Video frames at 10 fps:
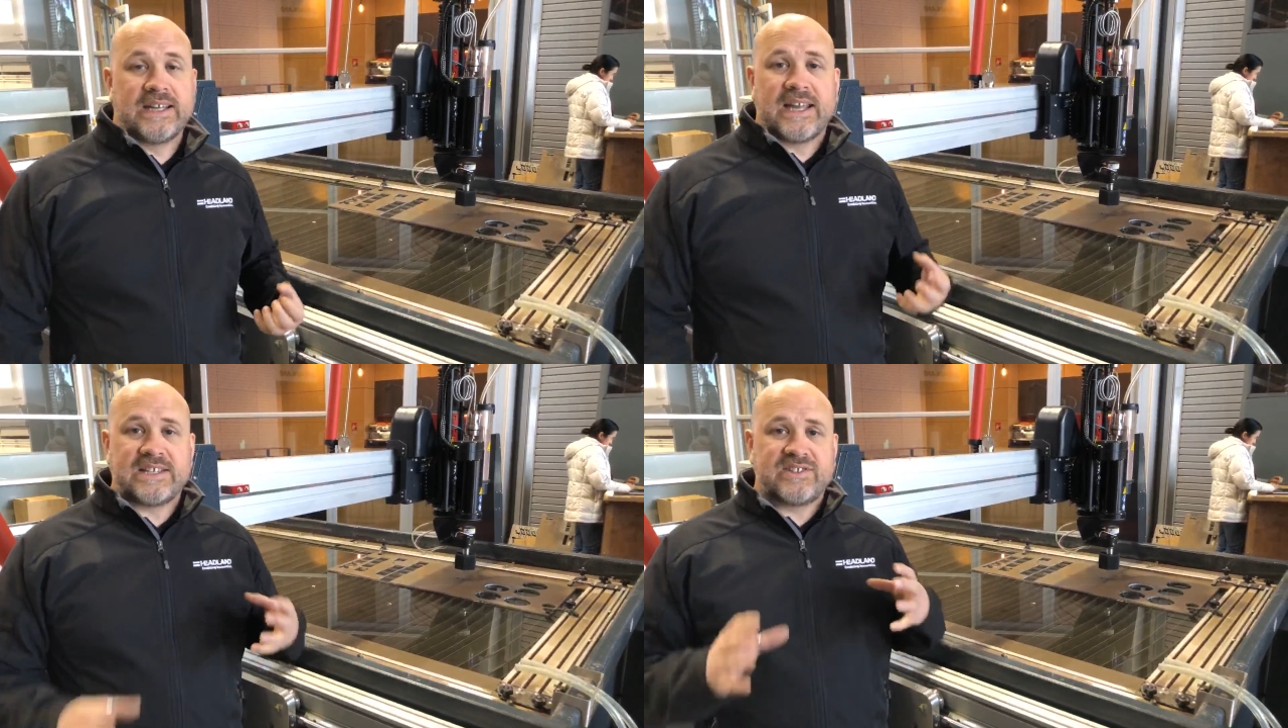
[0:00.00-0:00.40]

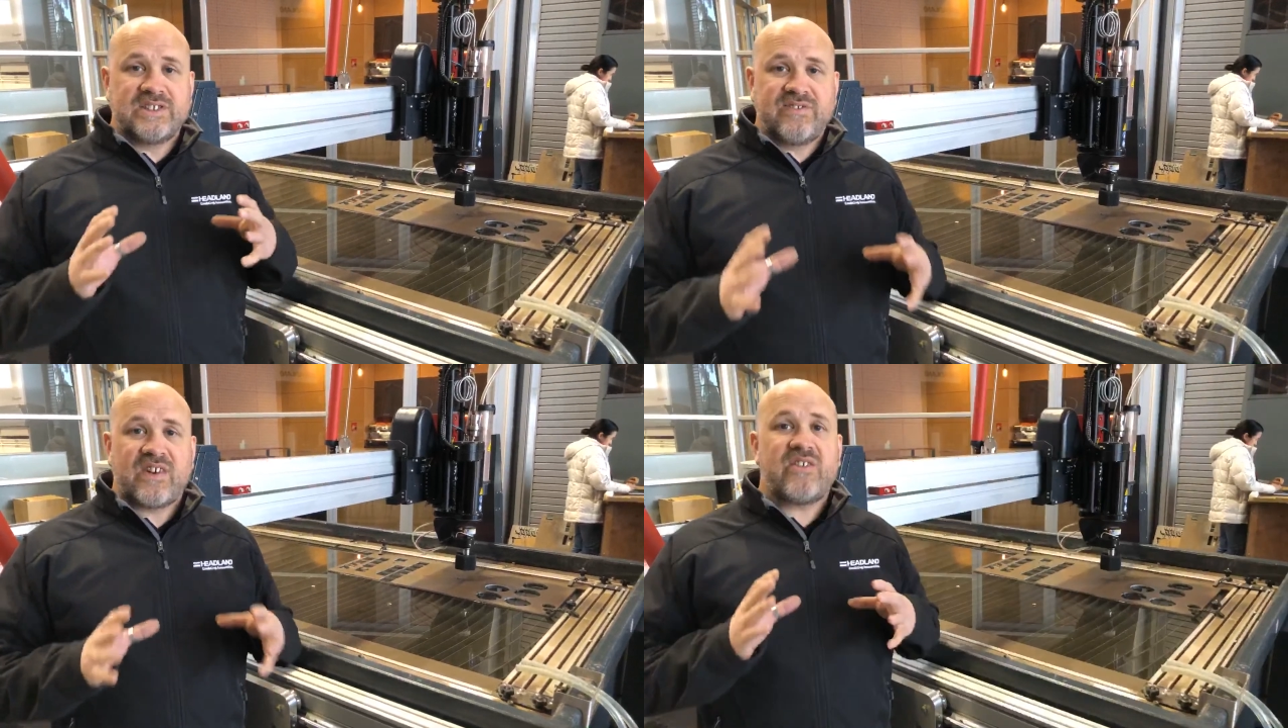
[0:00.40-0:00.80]
It's
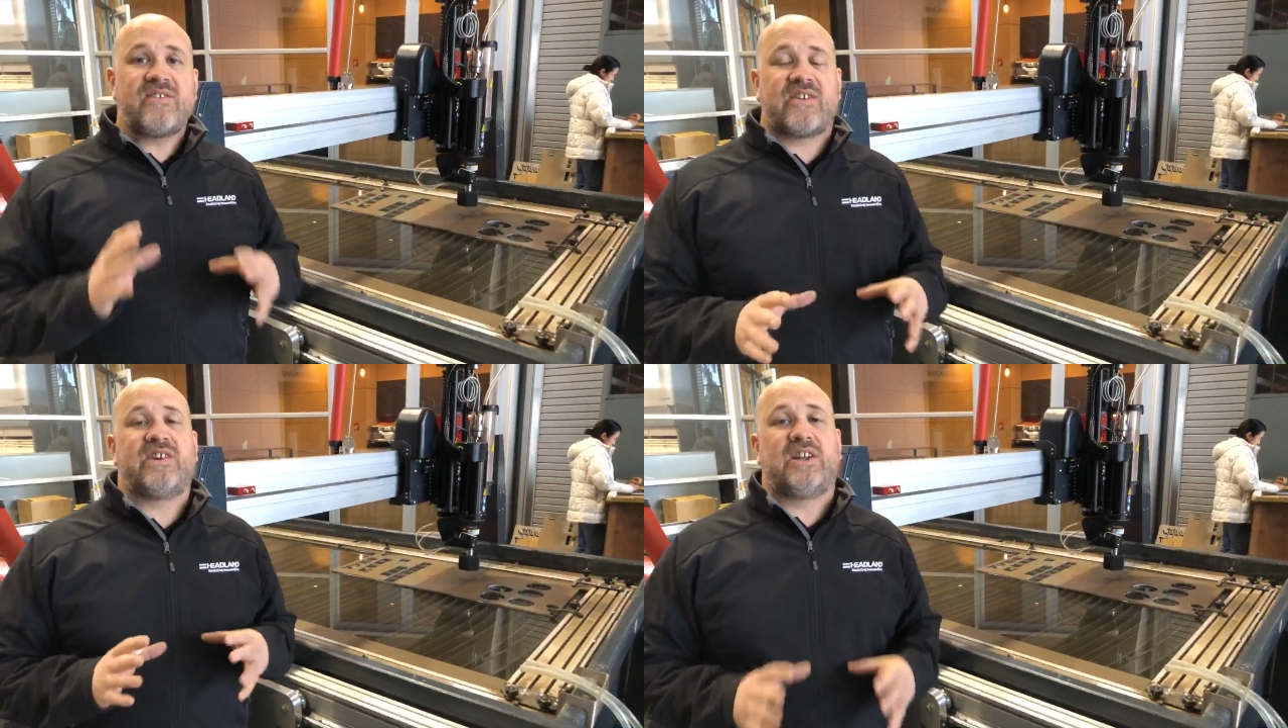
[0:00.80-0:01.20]
very,
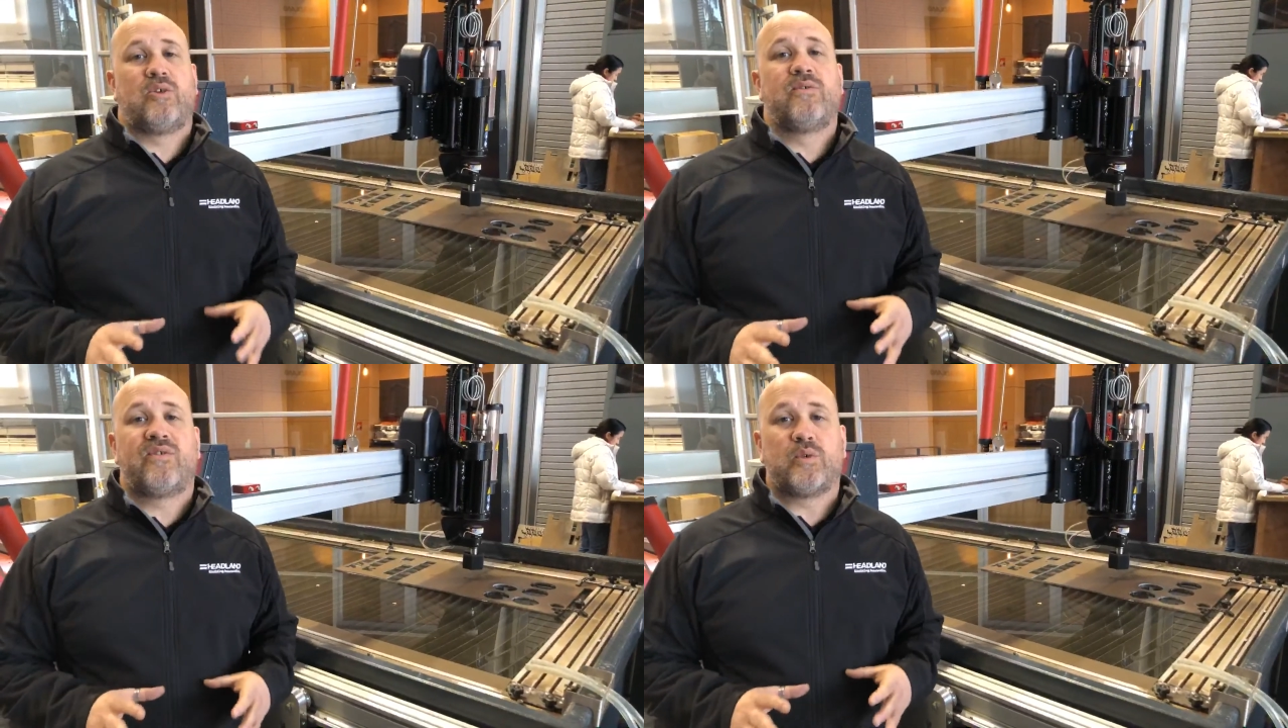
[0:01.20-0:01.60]
very
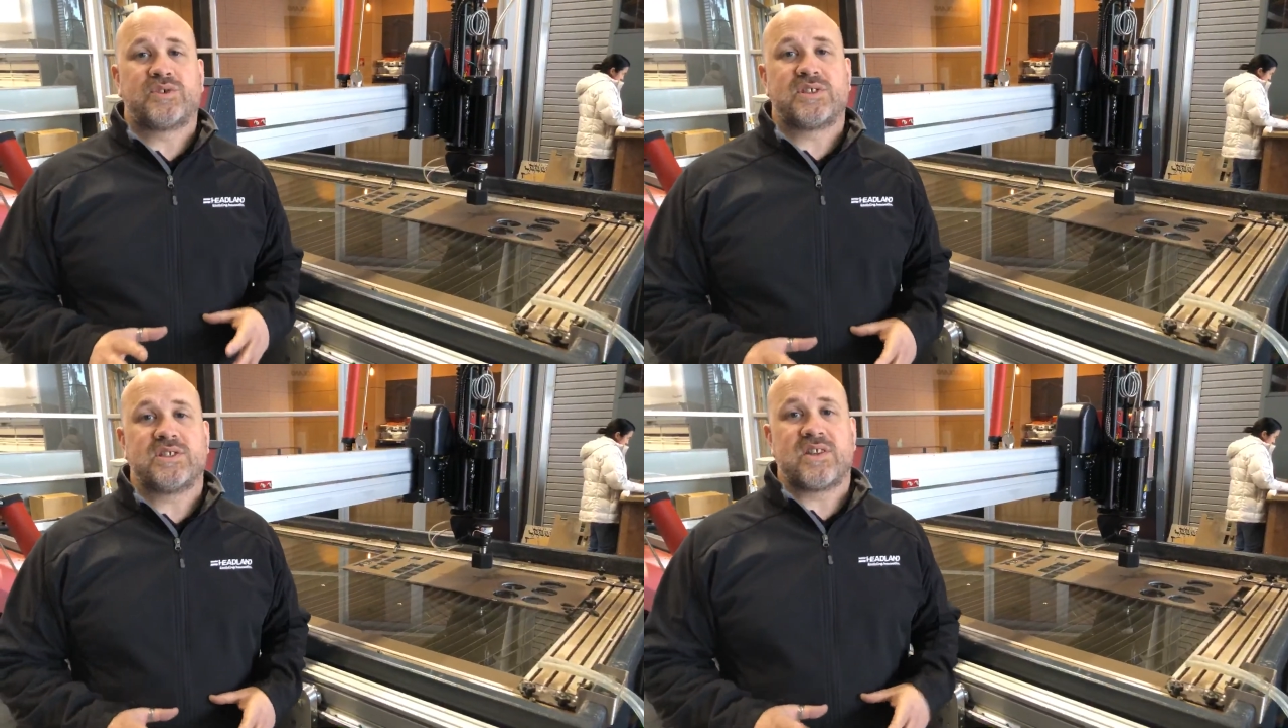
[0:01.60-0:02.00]
low
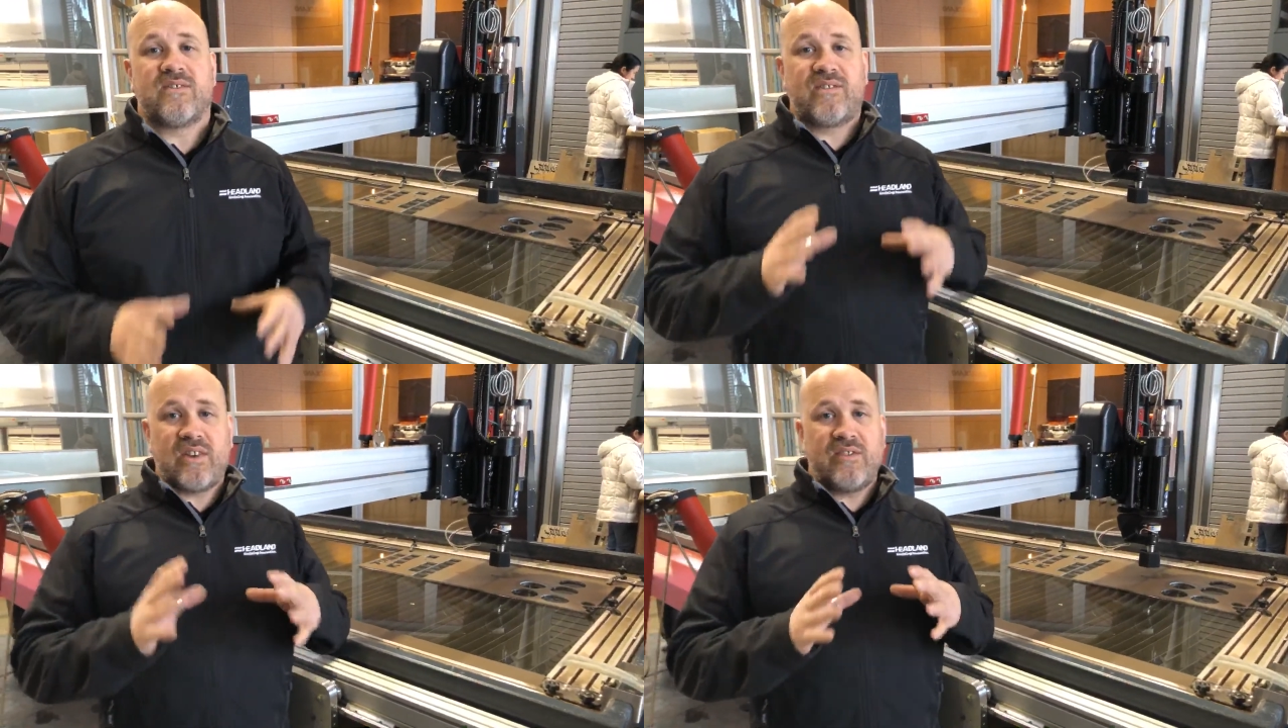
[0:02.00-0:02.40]
forces,
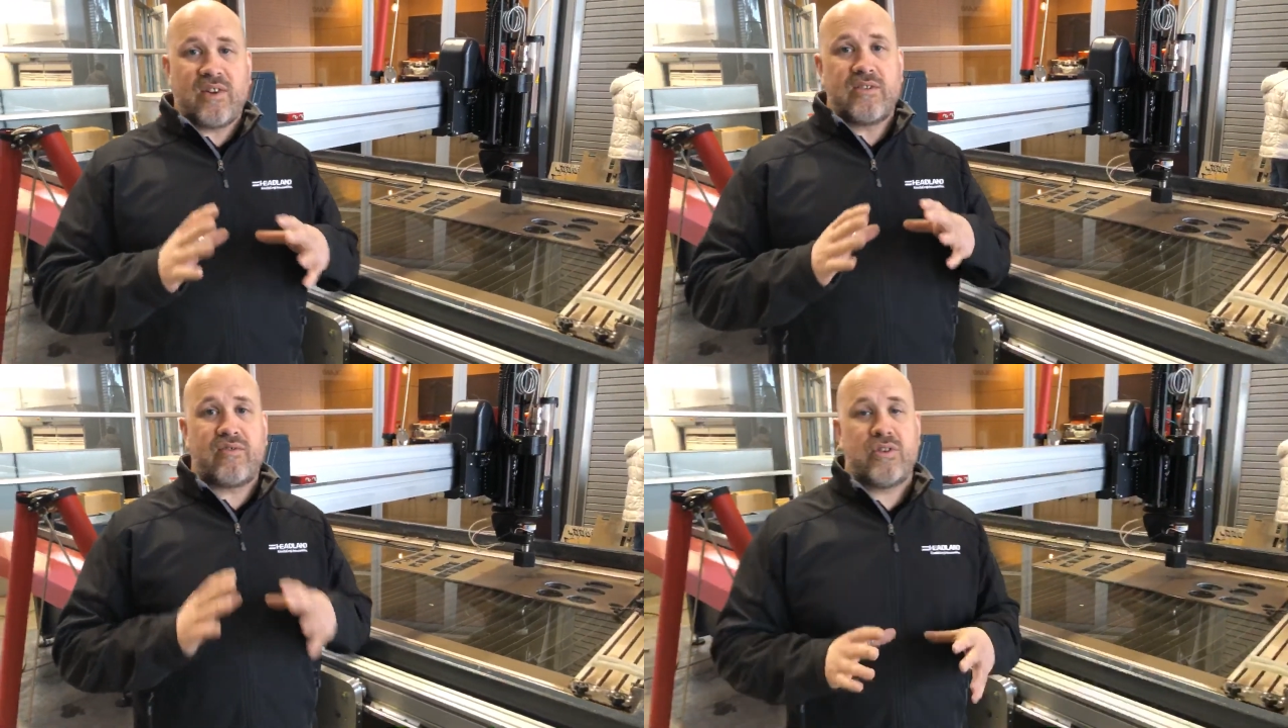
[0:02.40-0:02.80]
very,
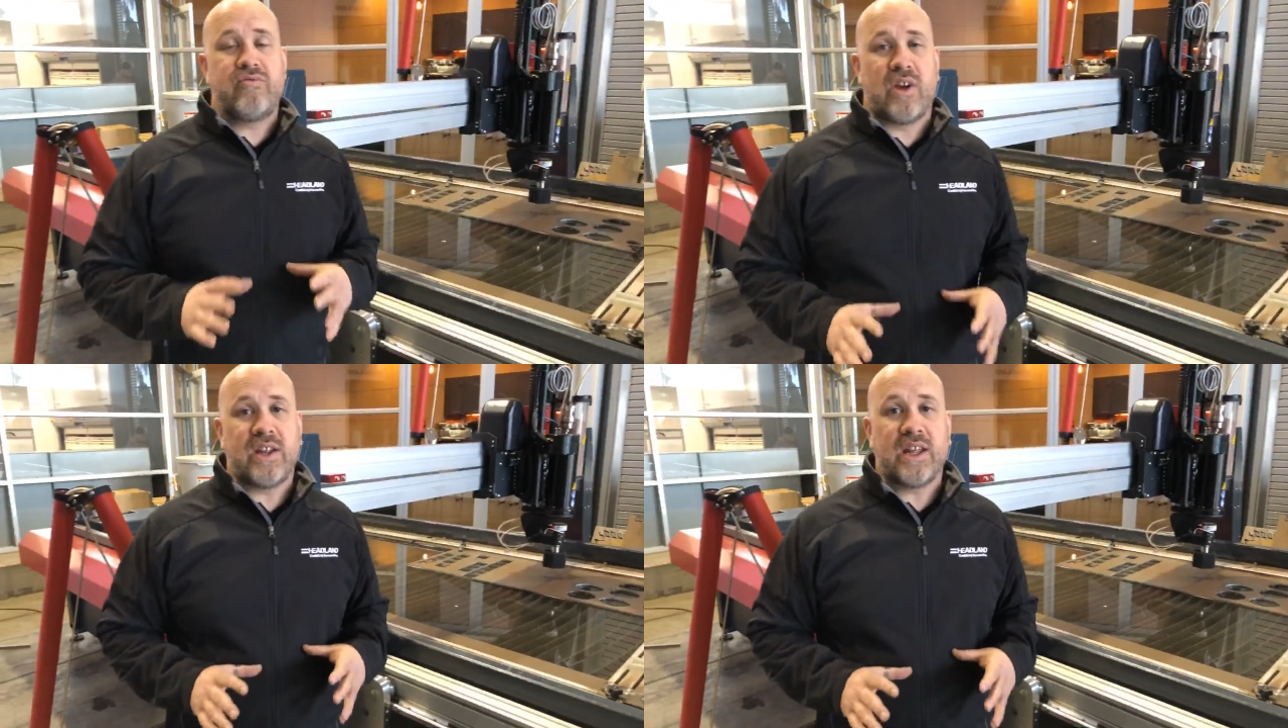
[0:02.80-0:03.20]
very free
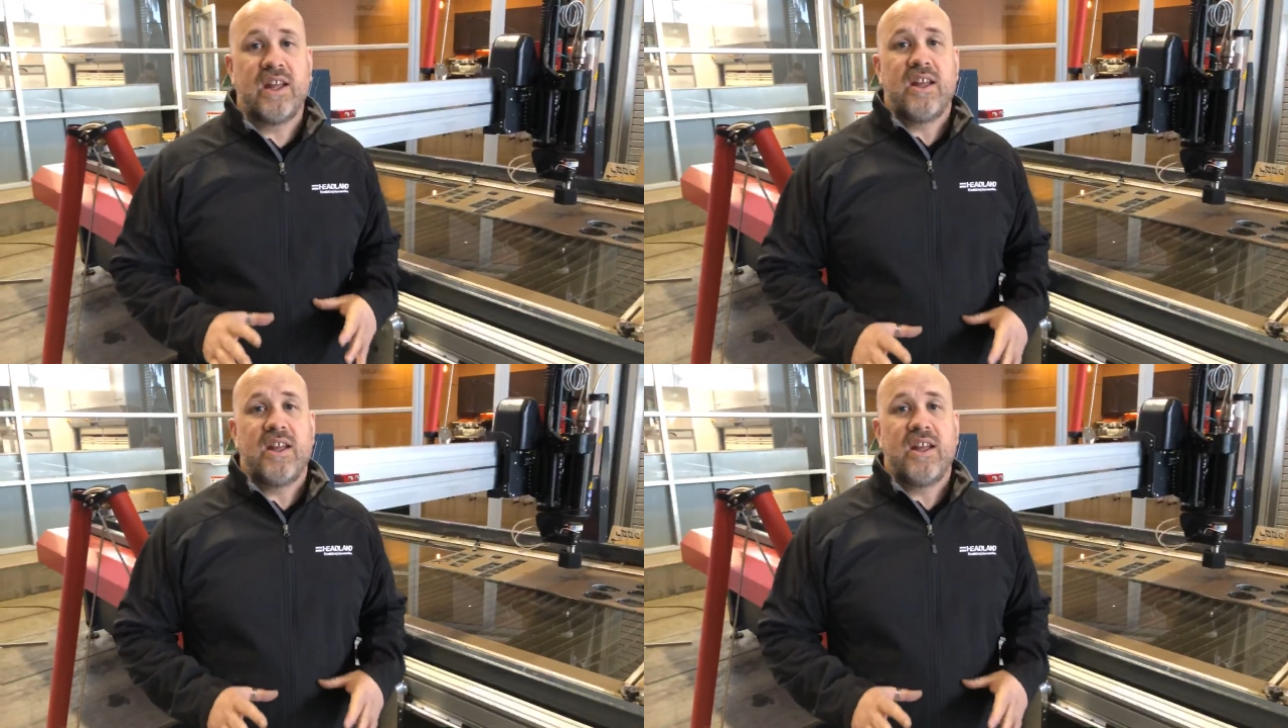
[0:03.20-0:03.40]
running,